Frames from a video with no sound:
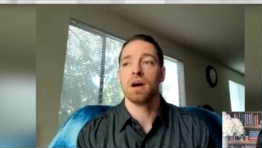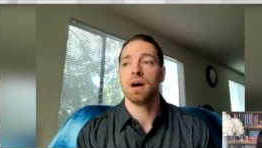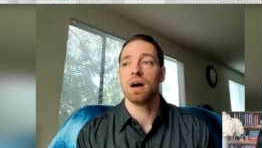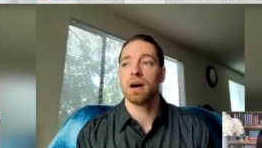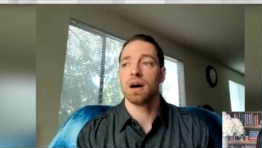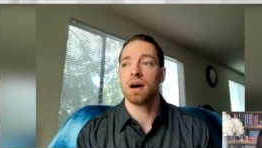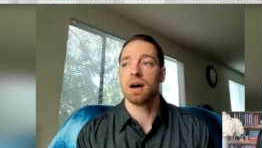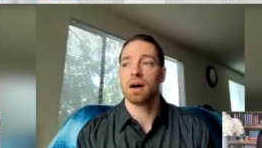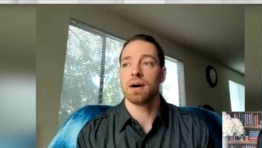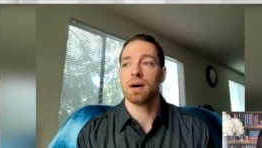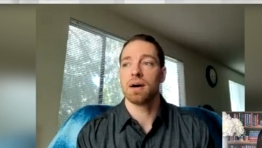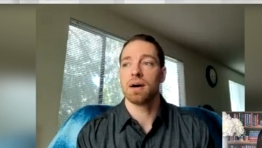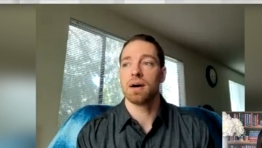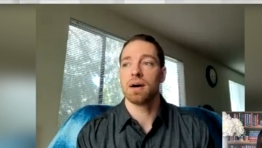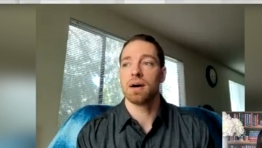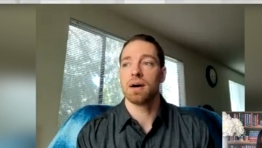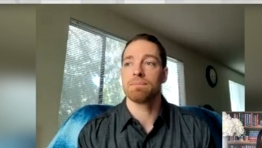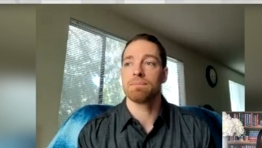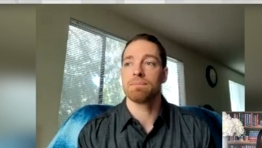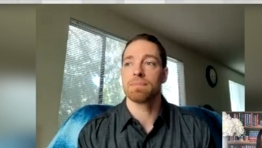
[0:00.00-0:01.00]

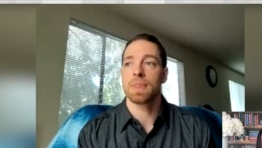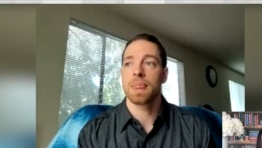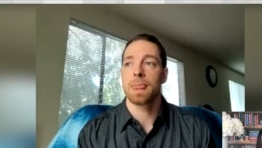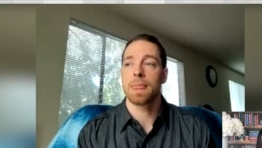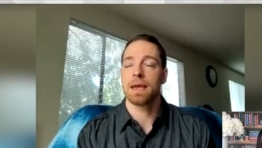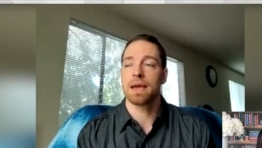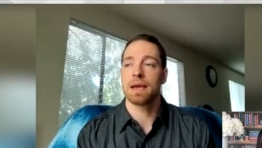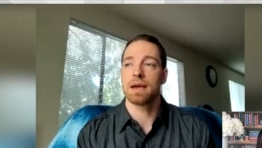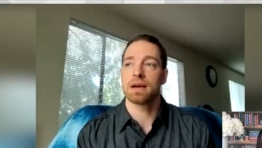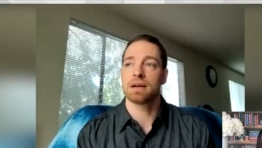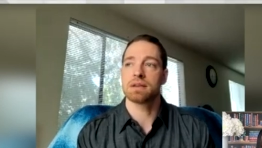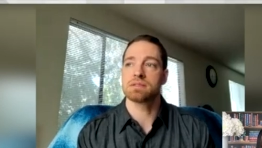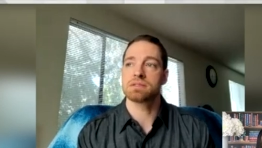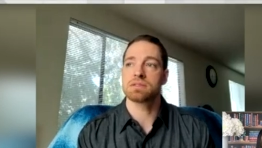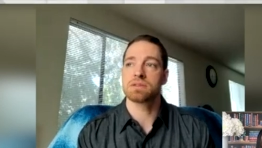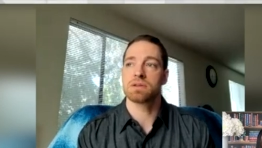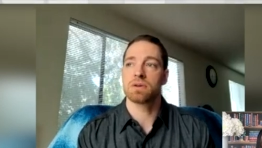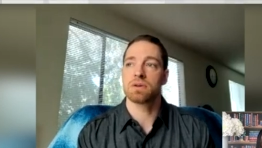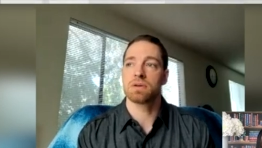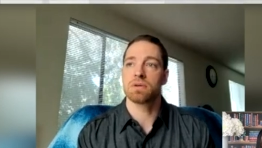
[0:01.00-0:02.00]
Um, and
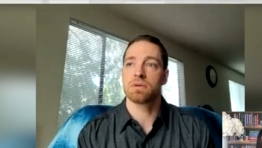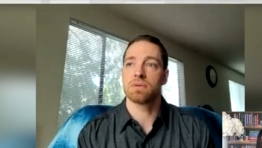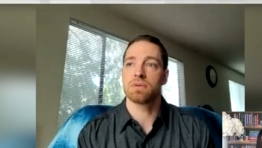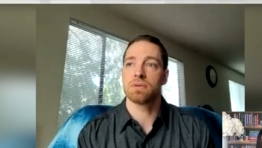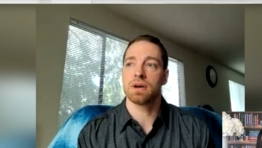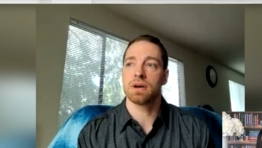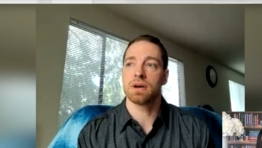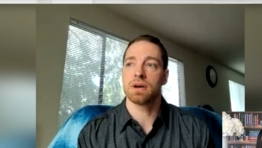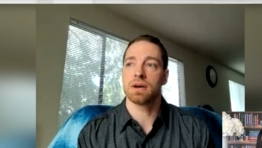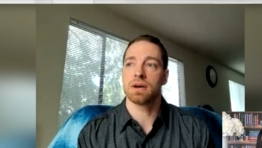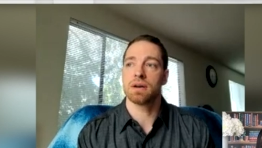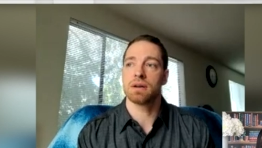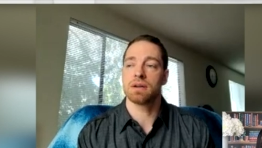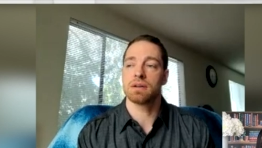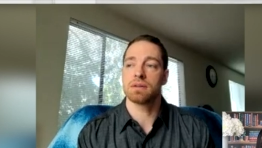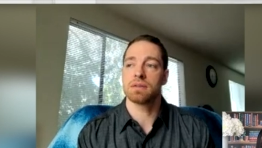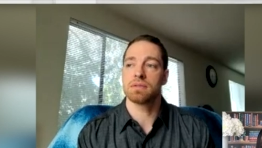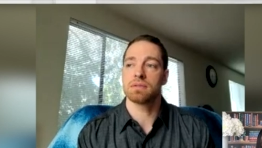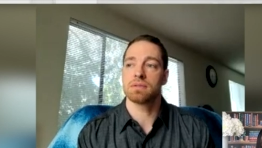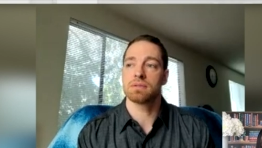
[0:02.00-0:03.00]
so, uh,
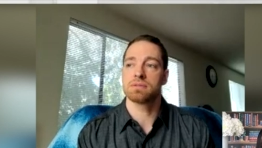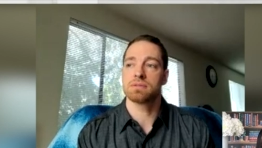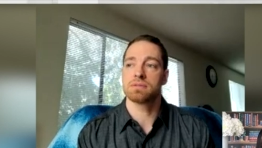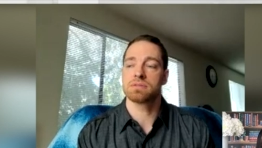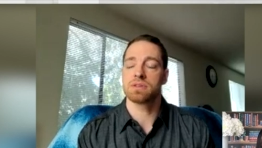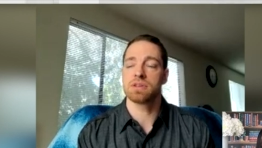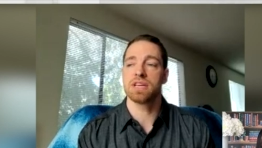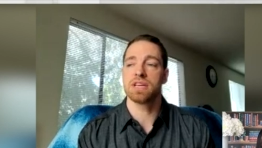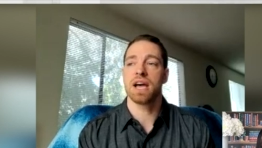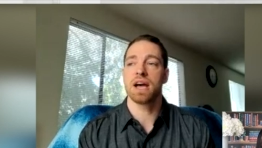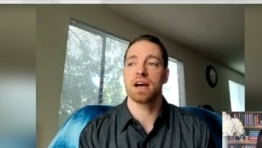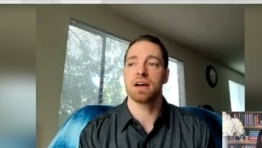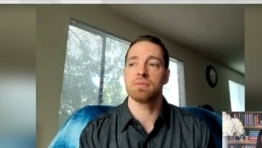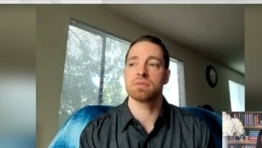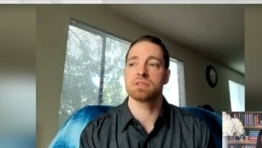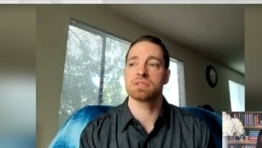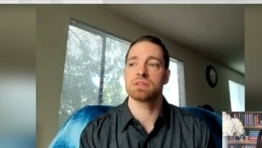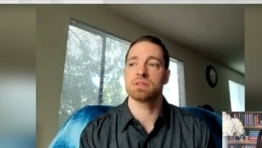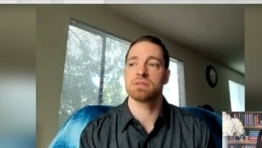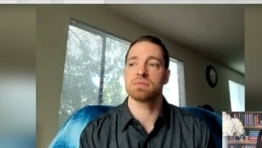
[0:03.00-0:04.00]
so yeah it
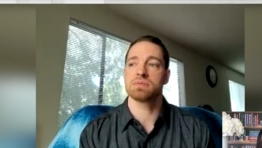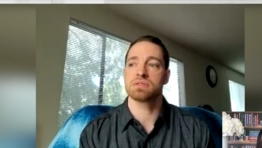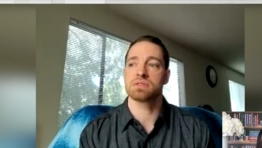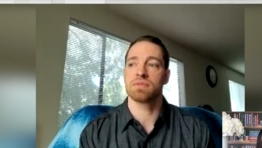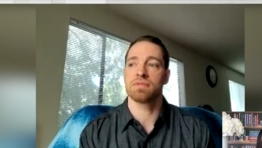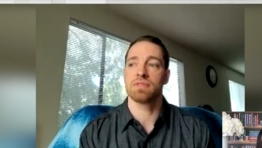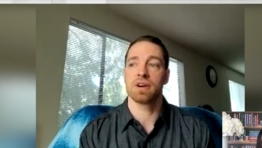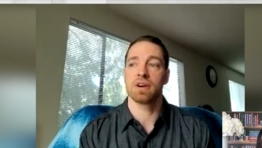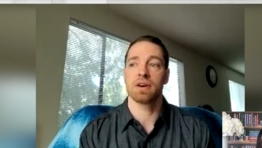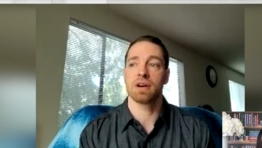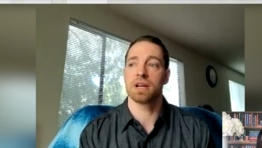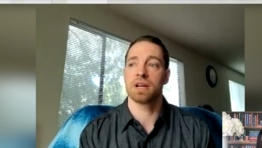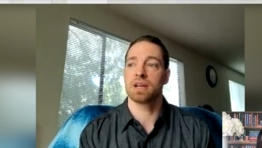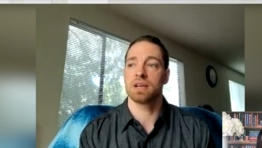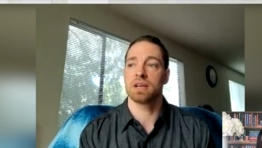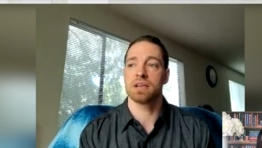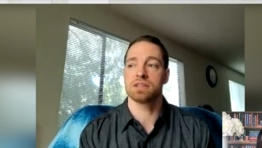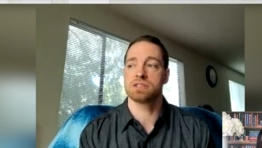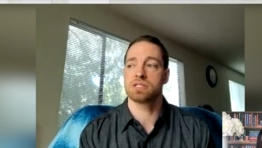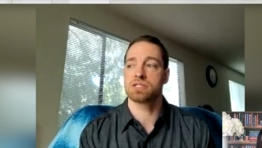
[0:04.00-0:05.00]
was it was a very
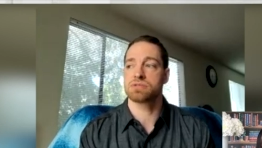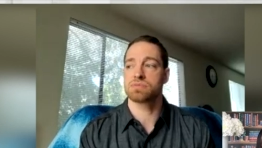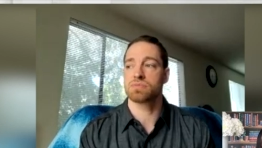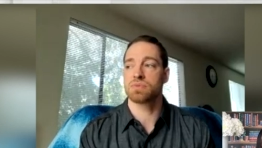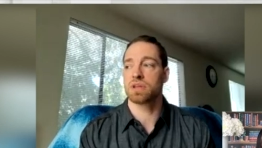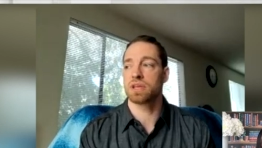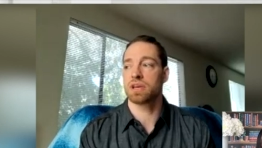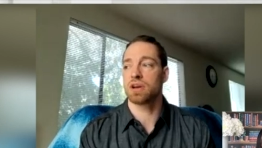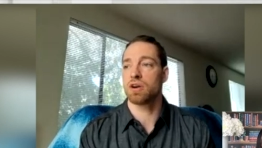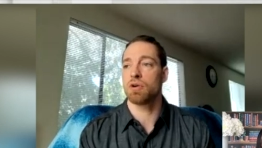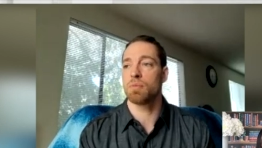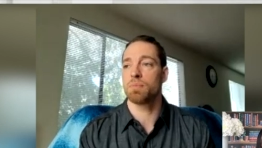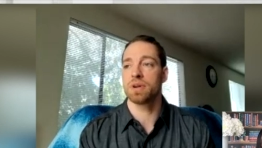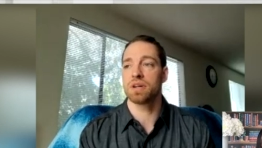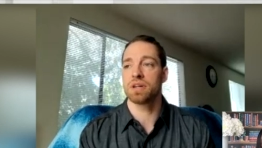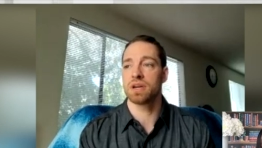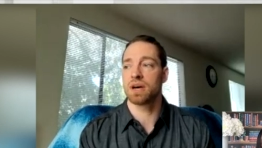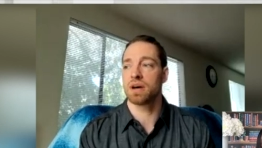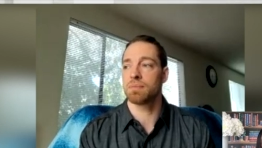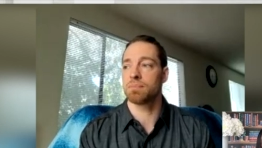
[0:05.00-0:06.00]
it just really
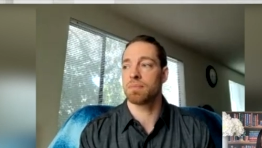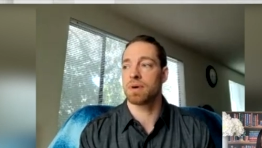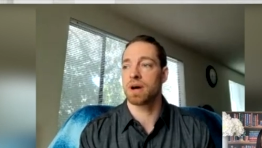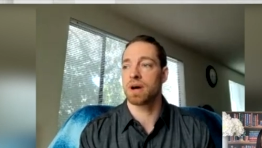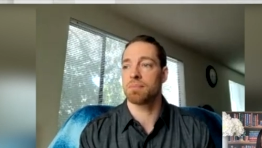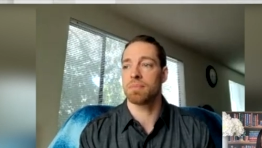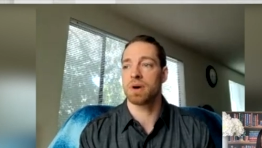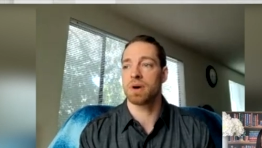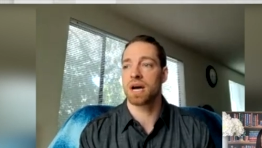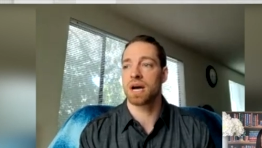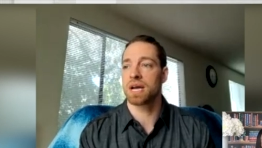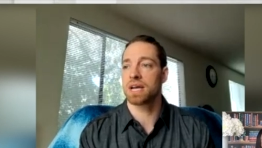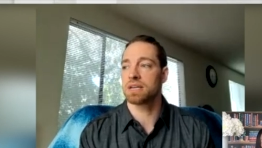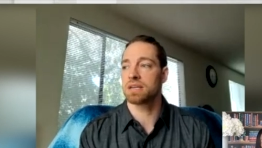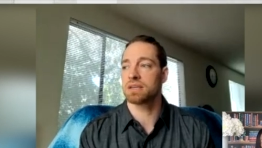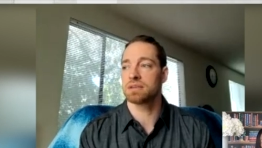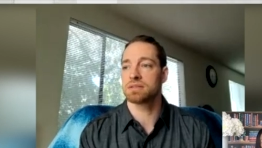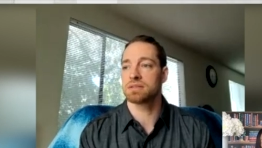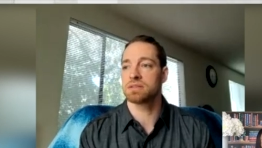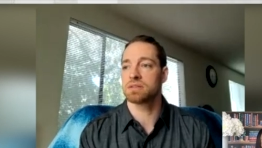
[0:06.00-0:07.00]
opened up my
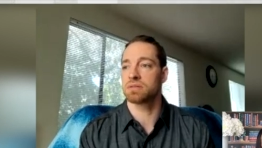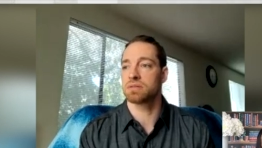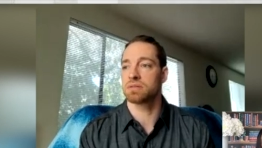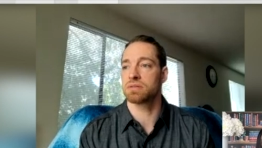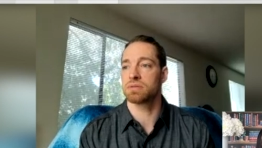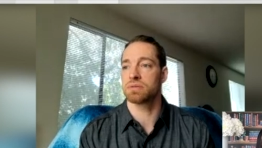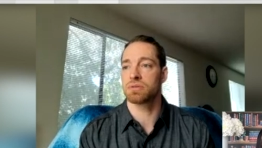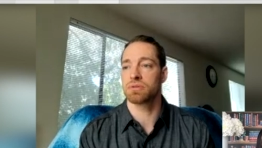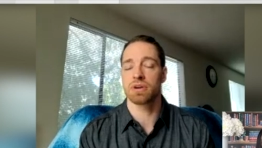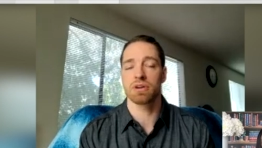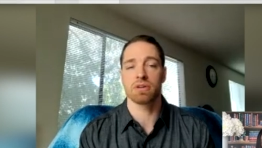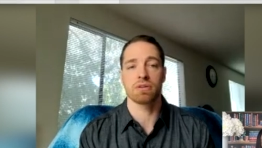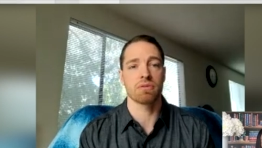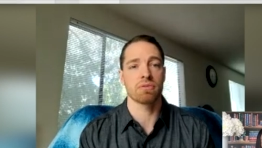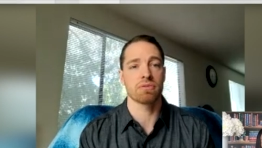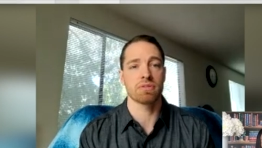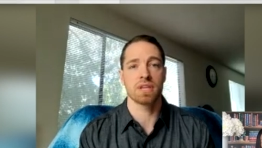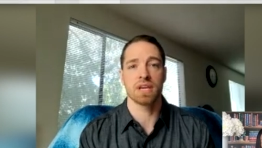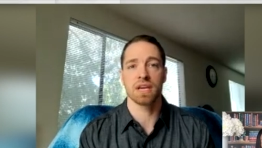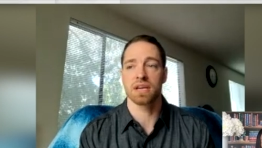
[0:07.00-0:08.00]
mind to critical
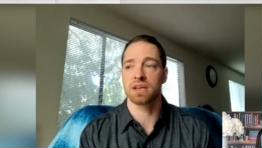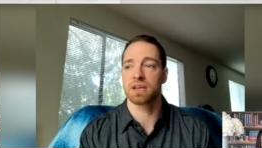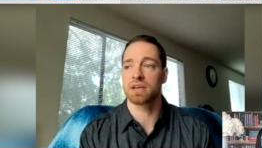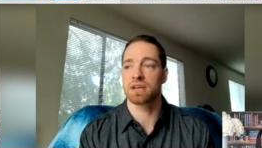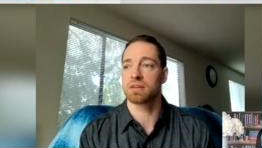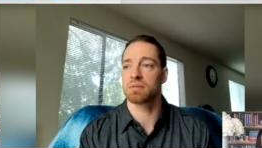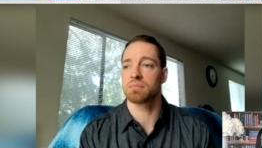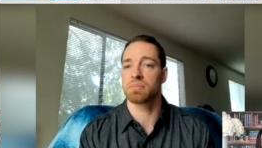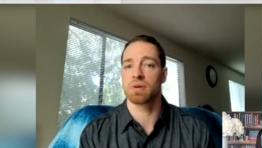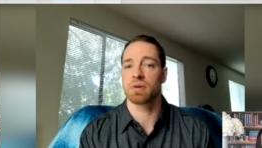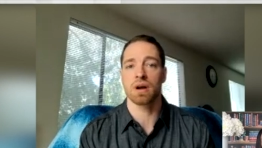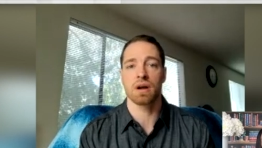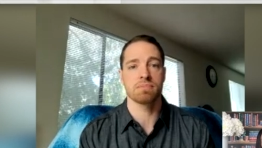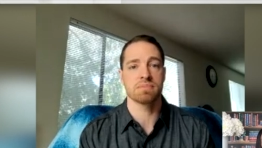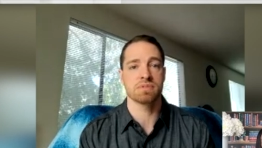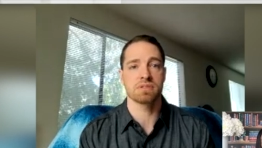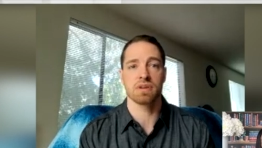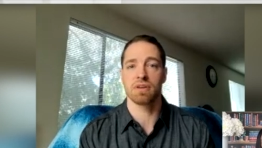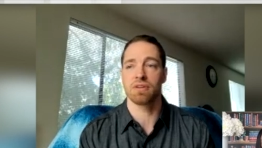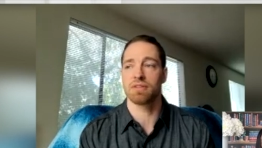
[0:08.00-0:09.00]
thinking problem
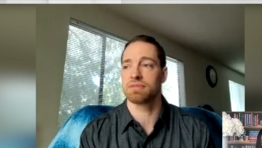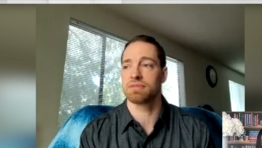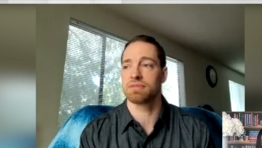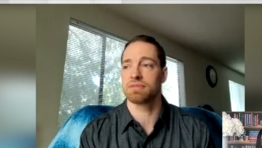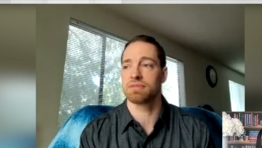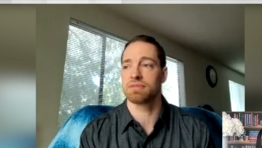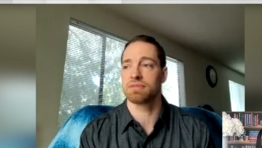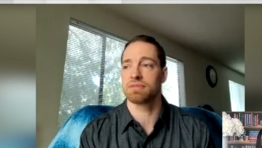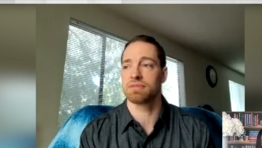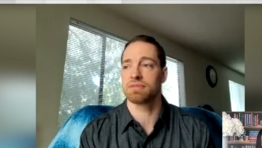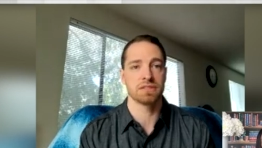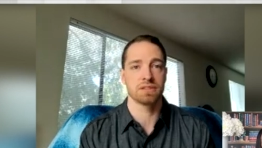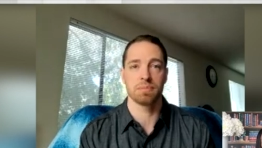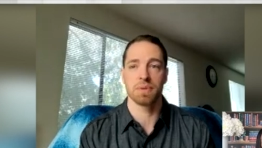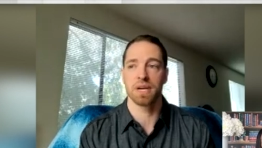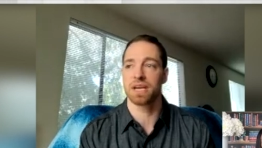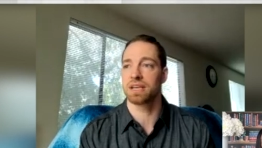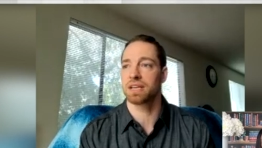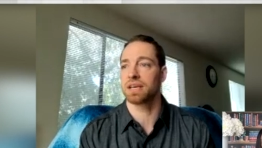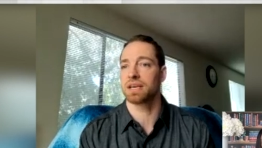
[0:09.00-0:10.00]
solving decision
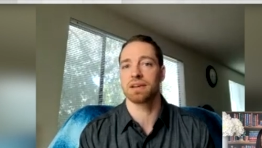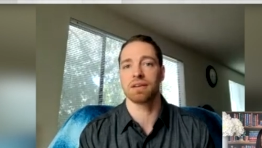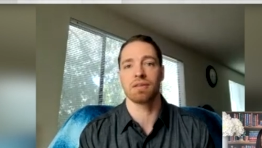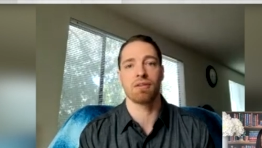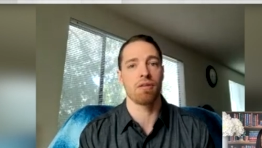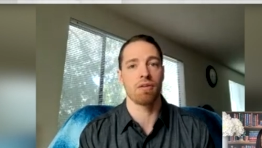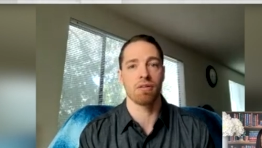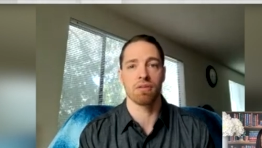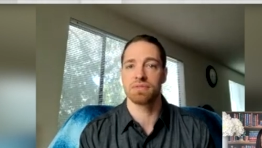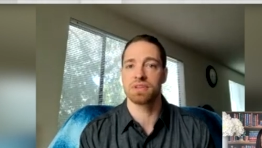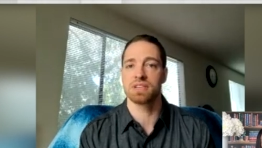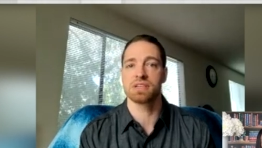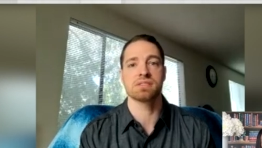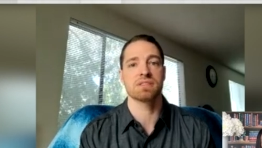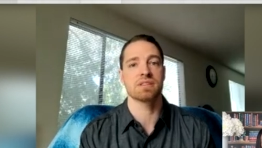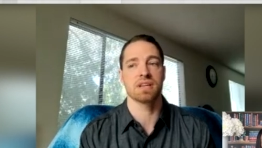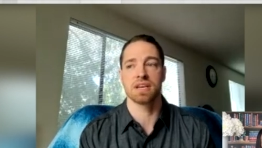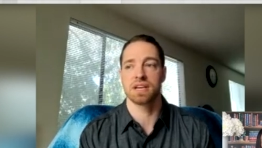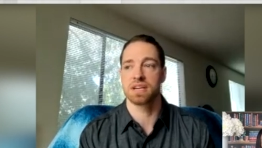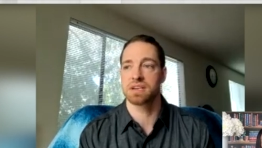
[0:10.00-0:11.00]
making all of these
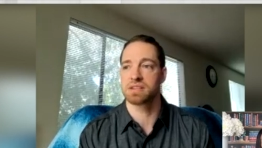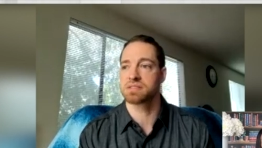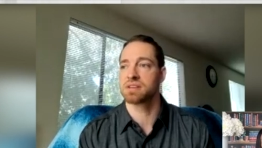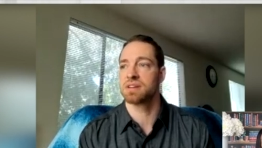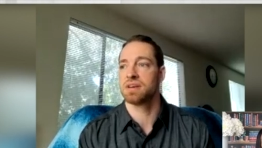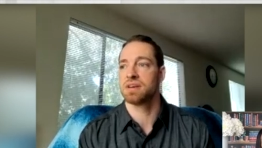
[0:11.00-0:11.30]
things